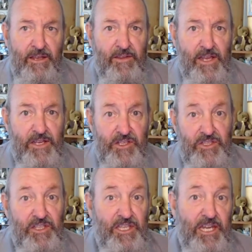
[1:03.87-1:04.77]
That is
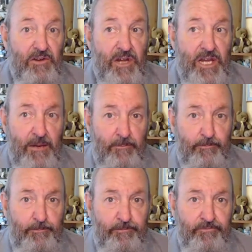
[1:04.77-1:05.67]
the diri,
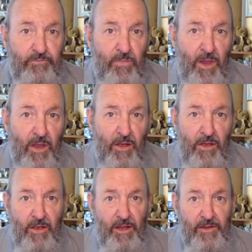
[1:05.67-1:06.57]

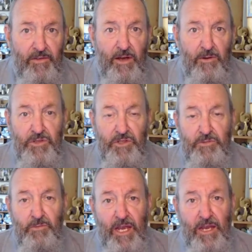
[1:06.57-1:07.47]
and that
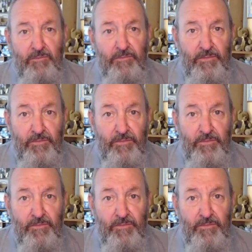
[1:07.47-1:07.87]
was made